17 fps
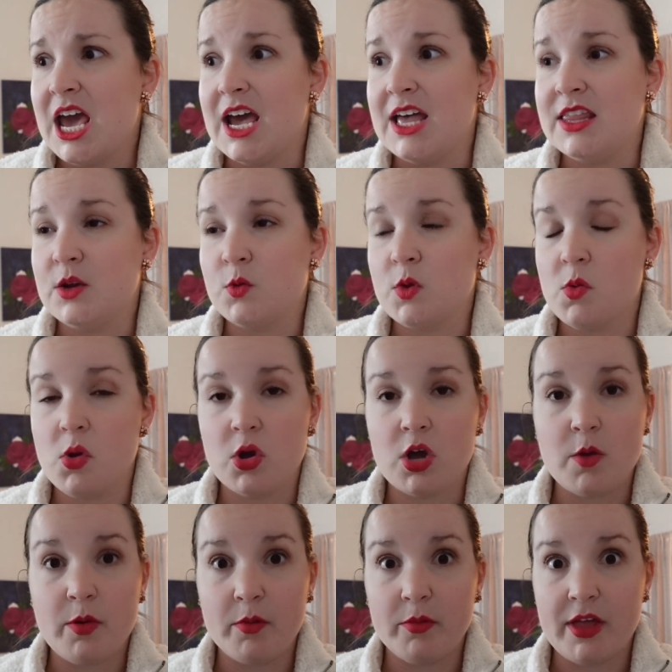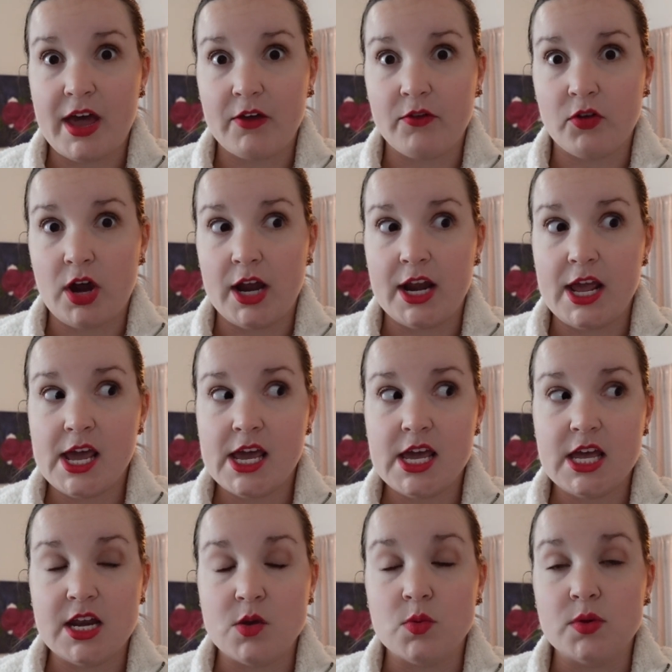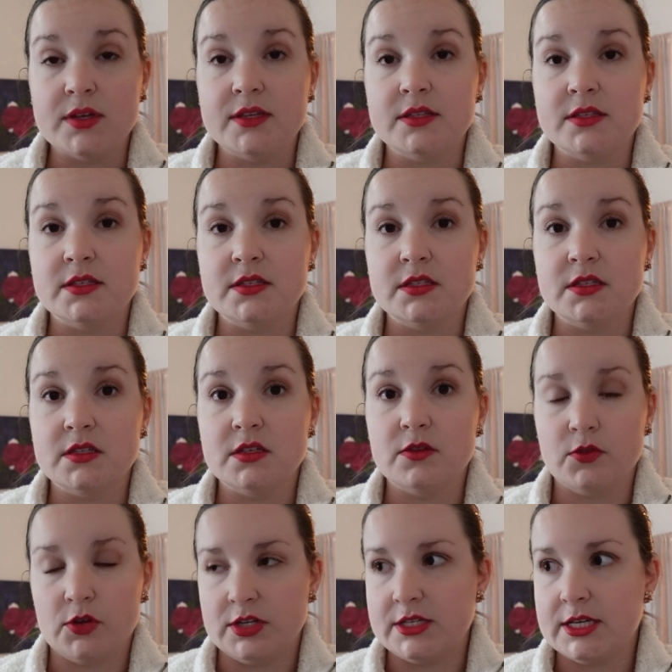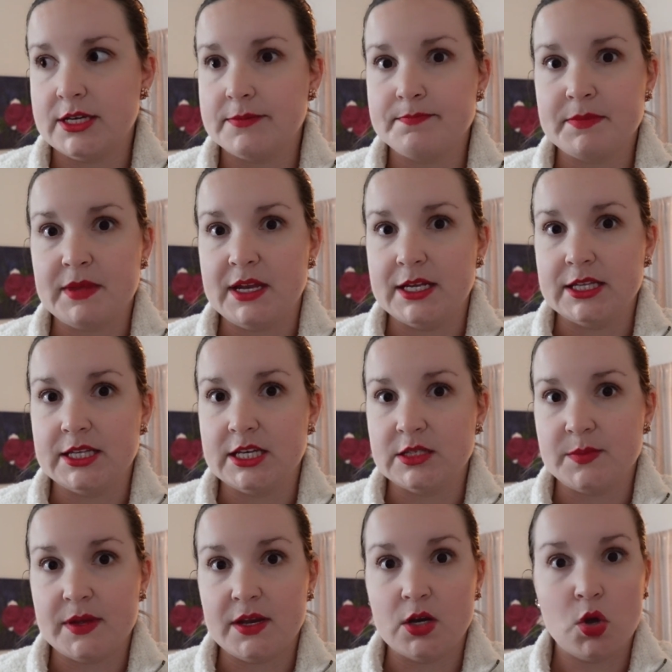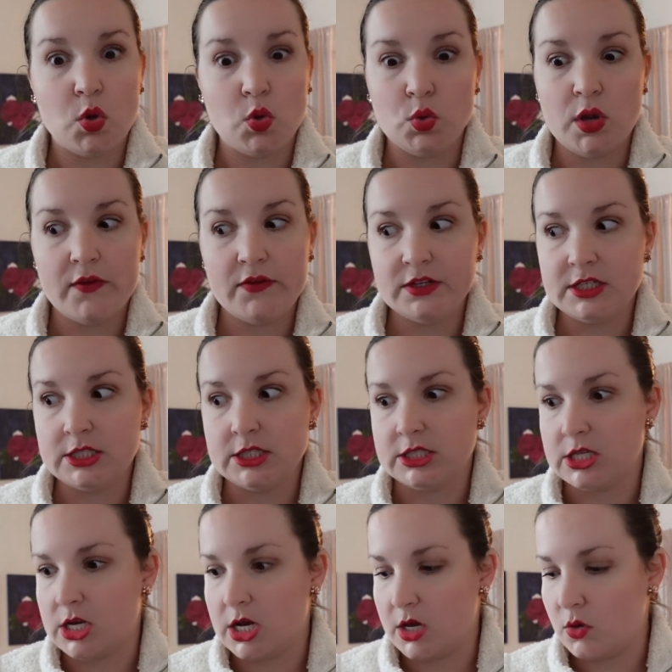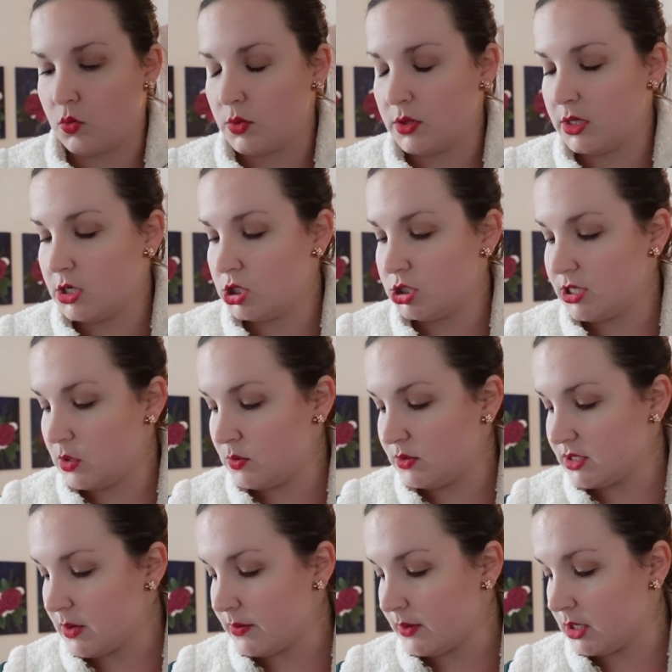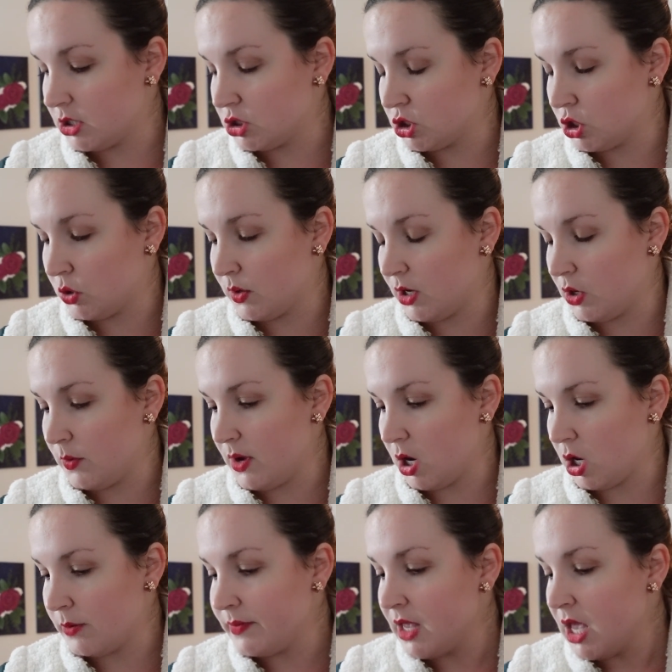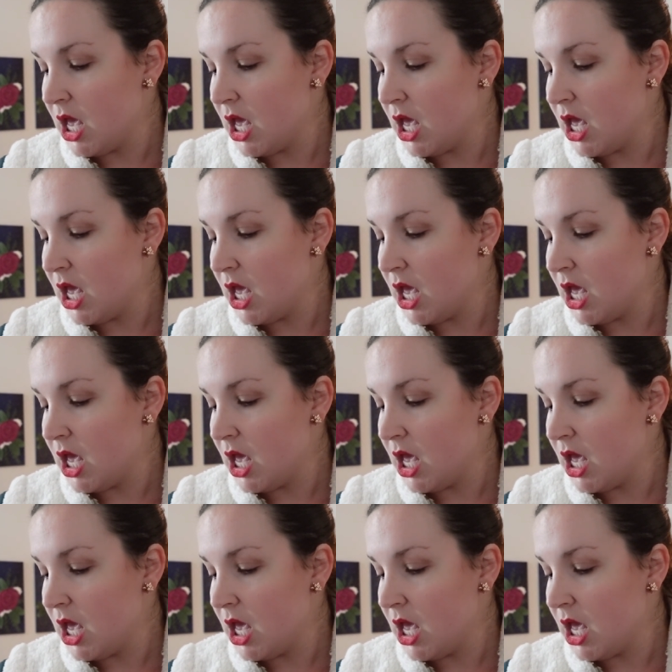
And then we woke up on Black Friday and it was freezing, and it has been cold ever since, and I don't really understand what's happening. So here we are.